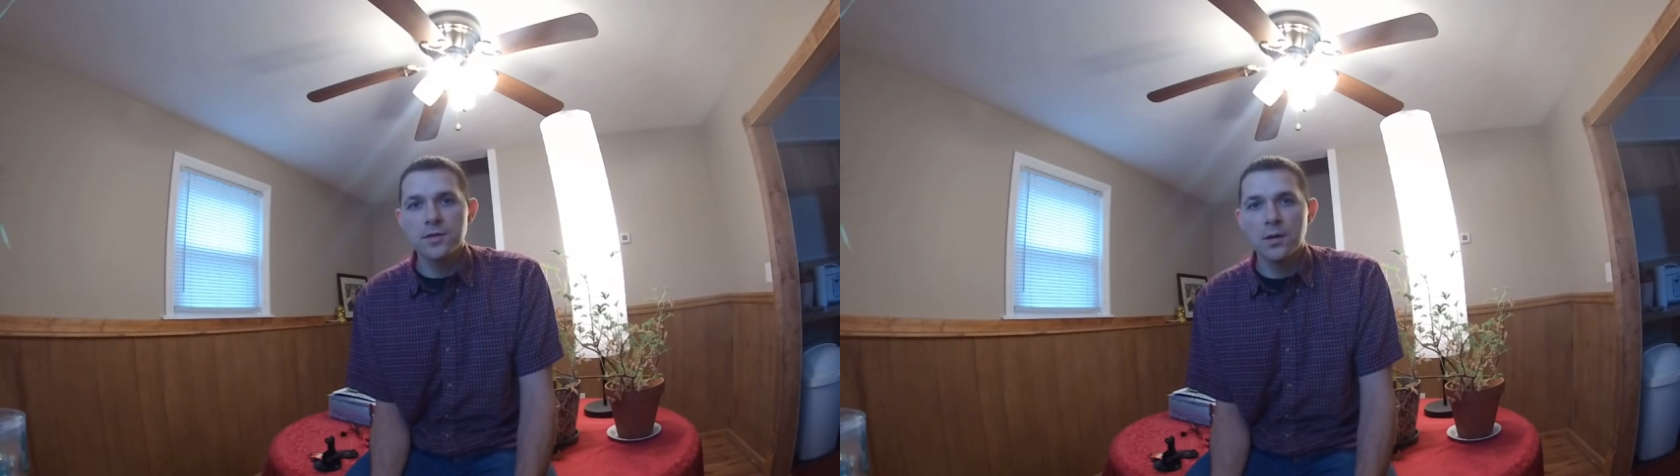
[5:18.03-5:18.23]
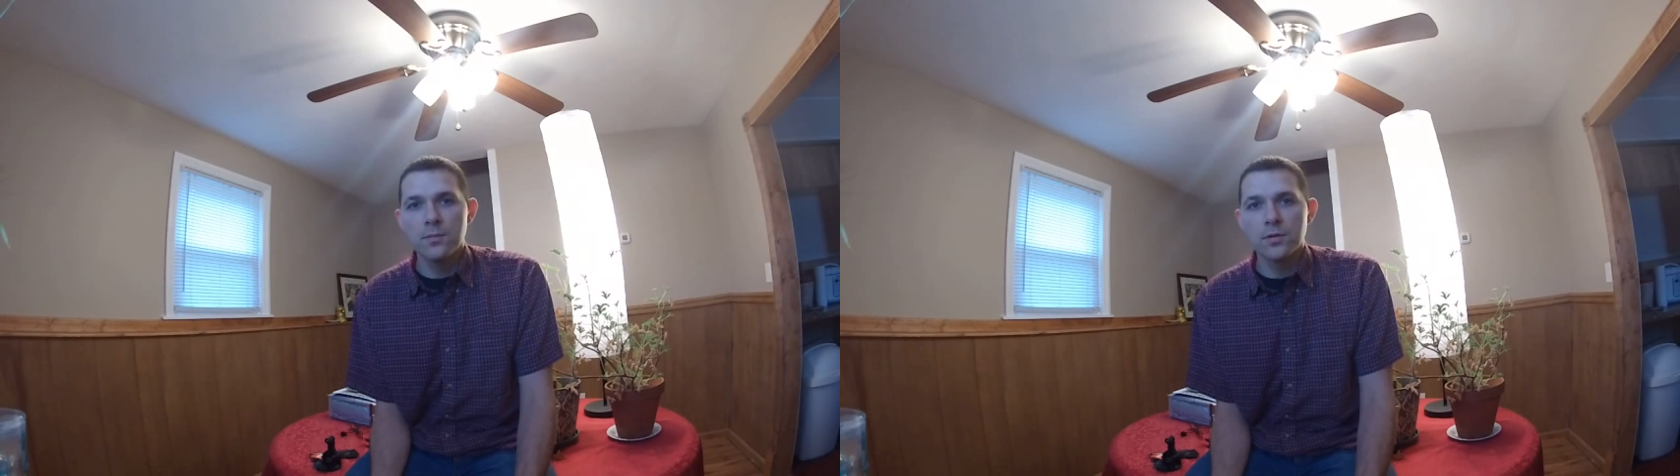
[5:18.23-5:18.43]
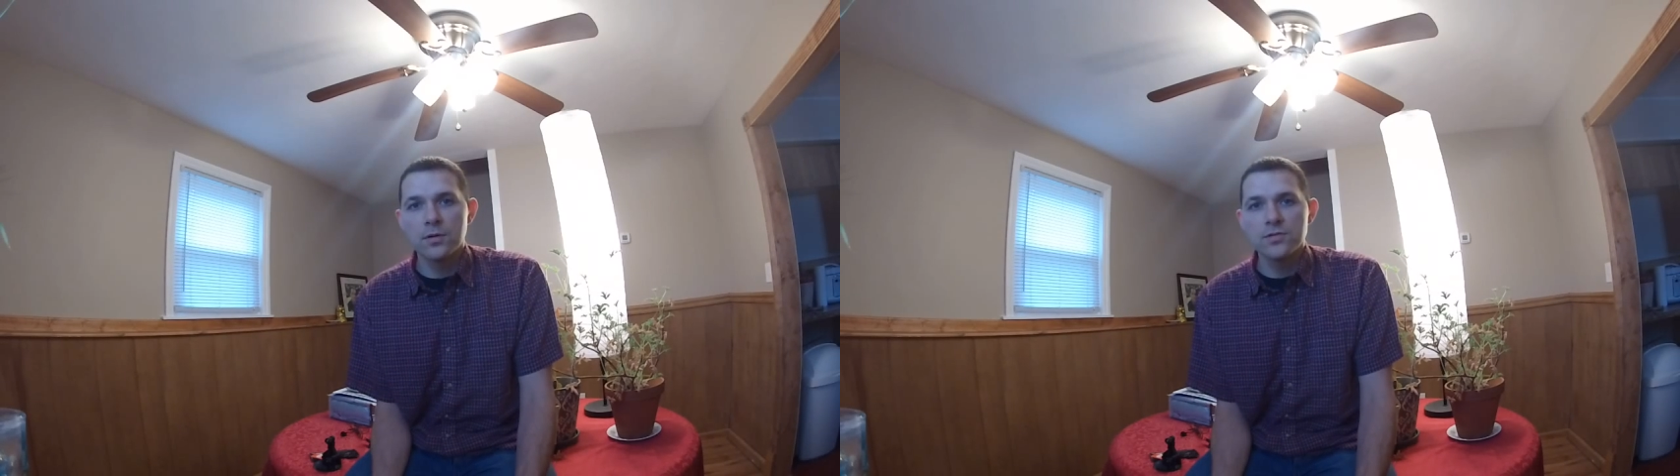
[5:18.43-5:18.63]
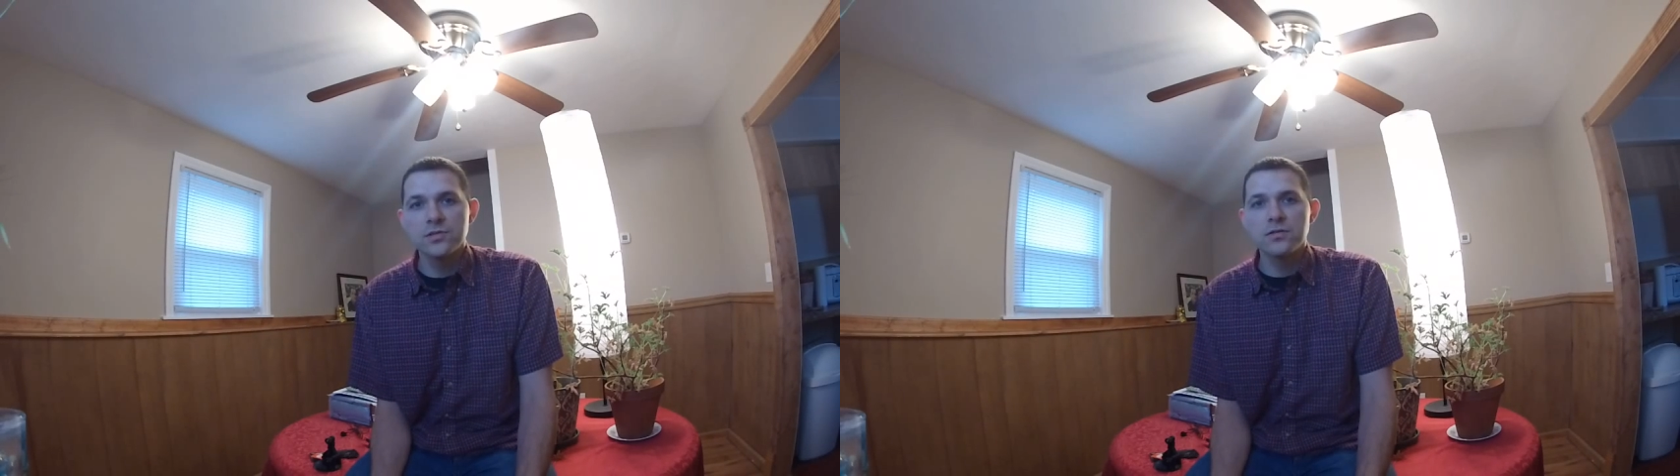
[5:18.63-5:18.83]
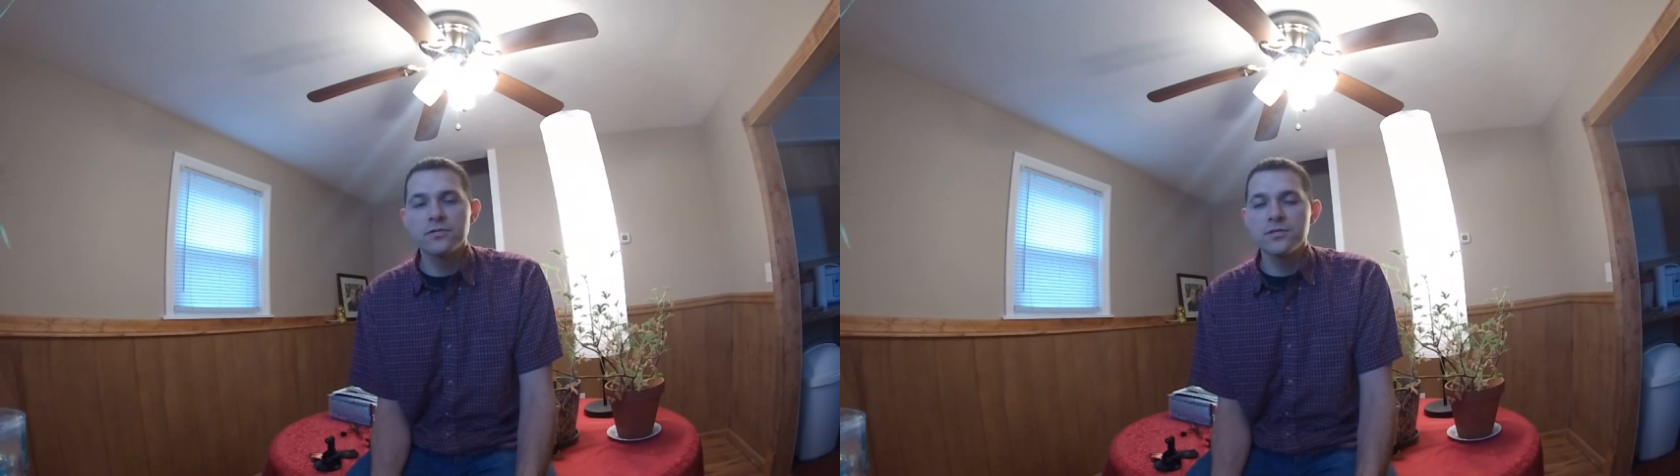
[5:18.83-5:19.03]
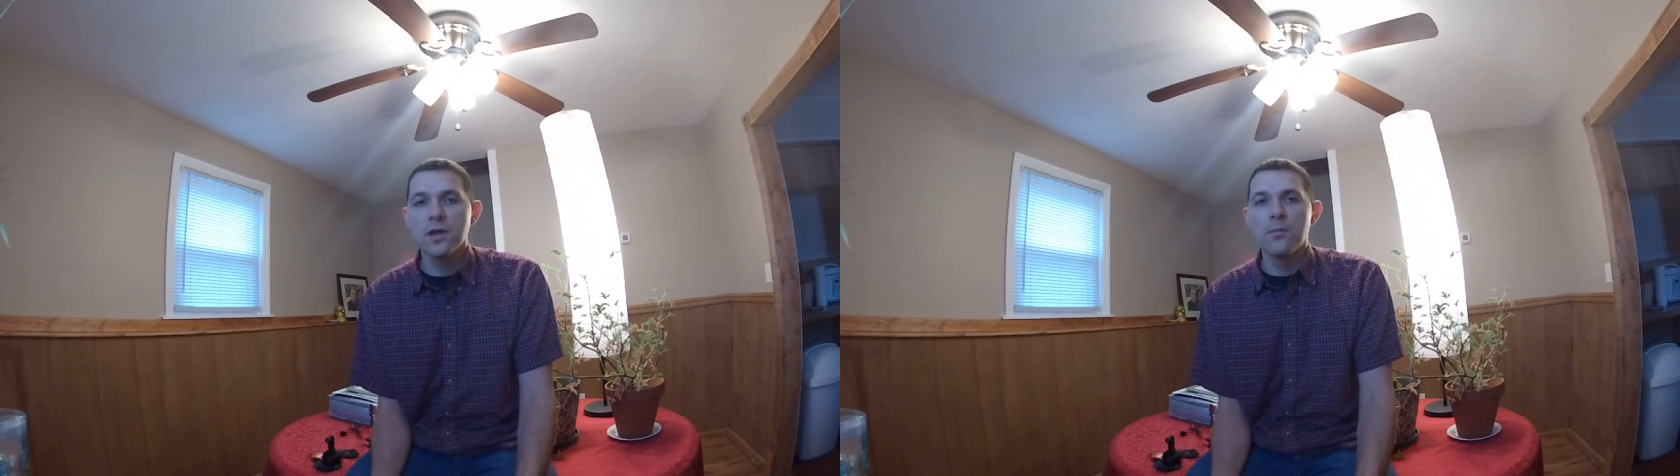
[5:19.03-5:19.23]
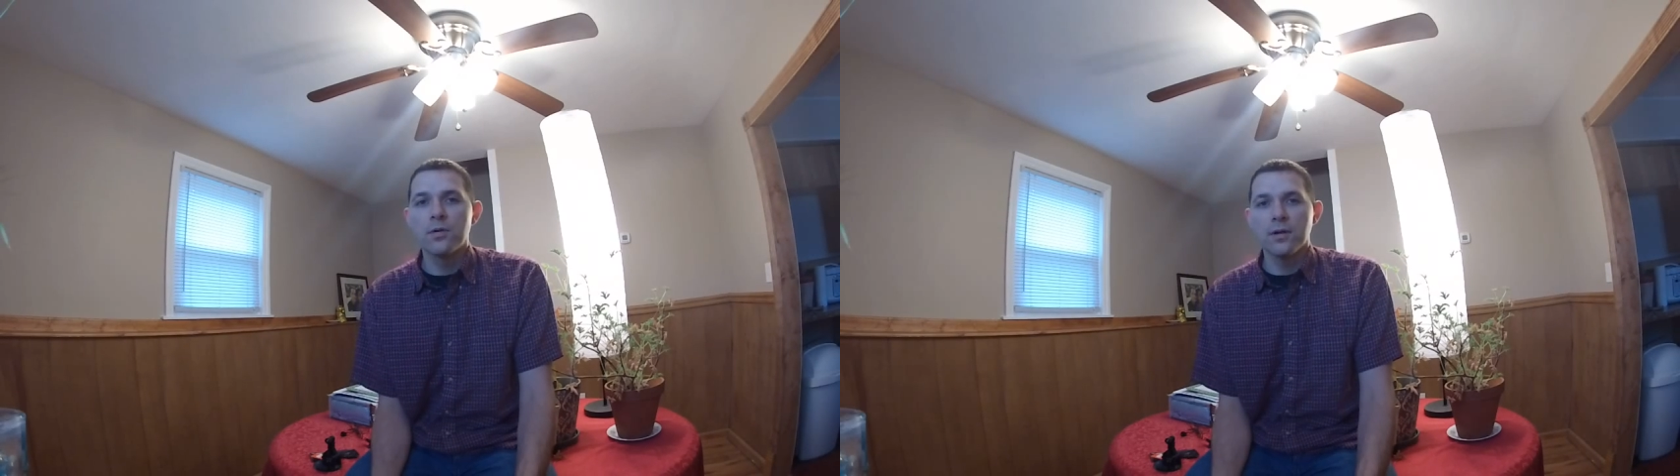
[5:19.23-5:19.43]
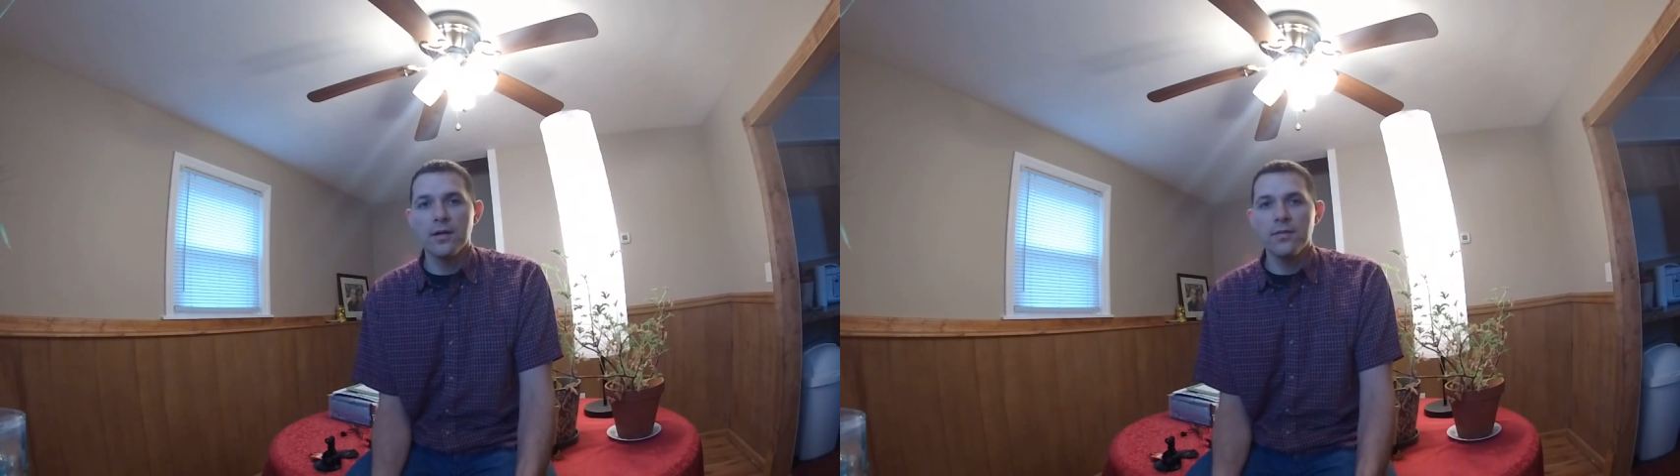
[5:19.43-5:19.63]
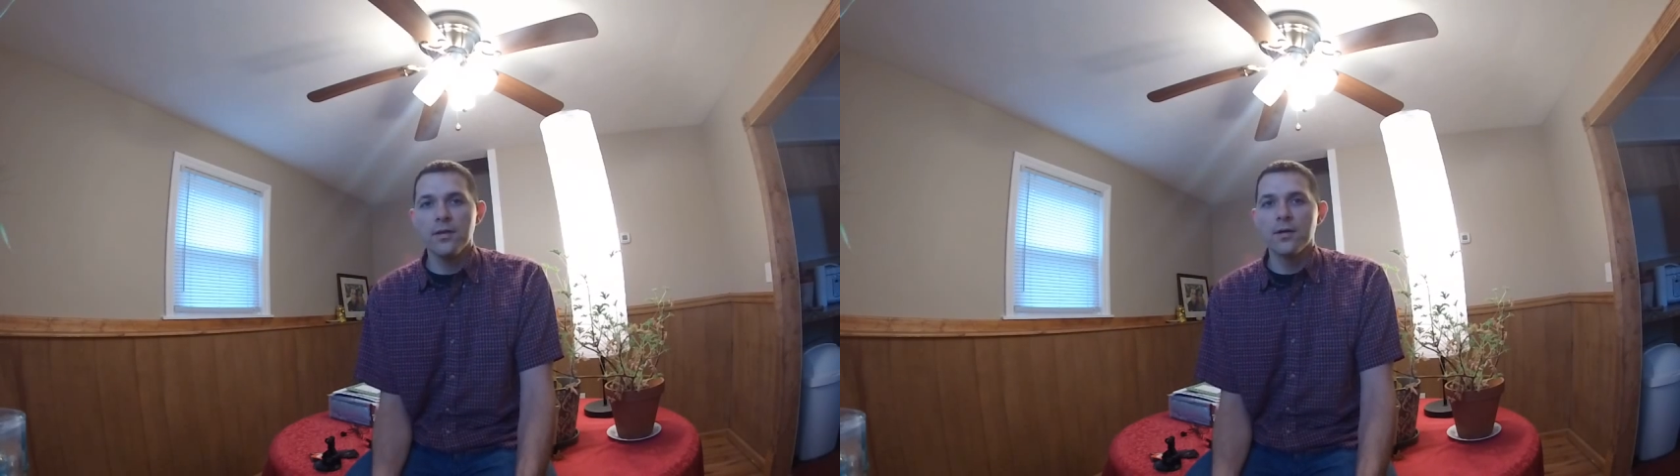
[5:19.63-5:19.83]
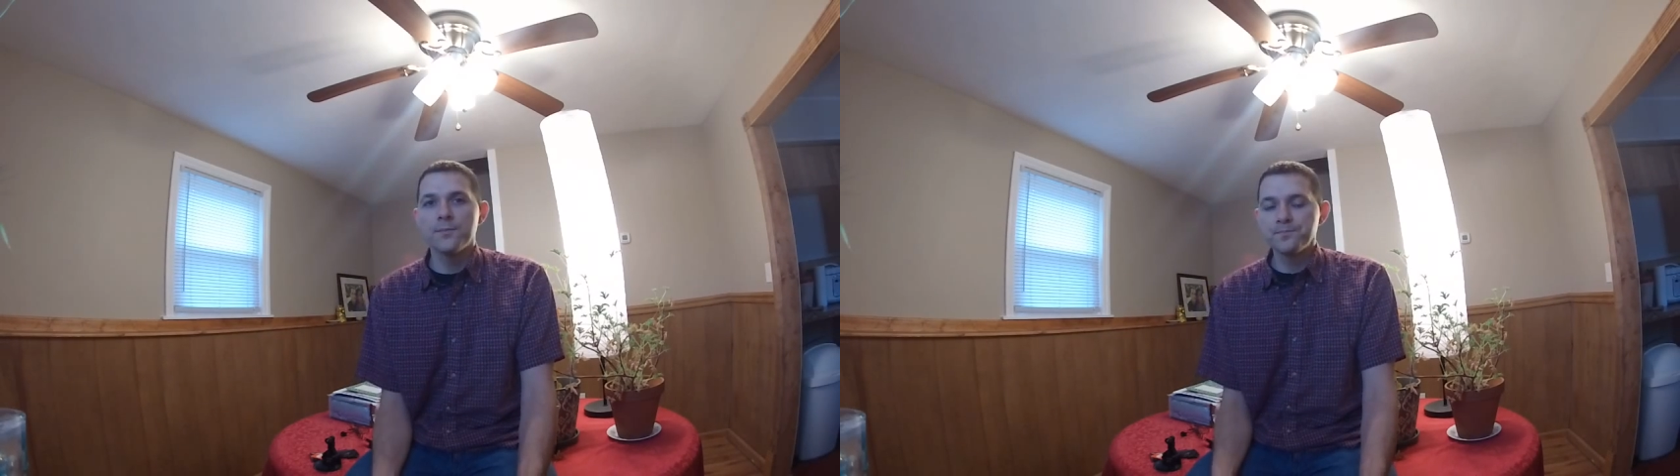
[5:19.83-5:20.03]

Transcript: number or service number out there.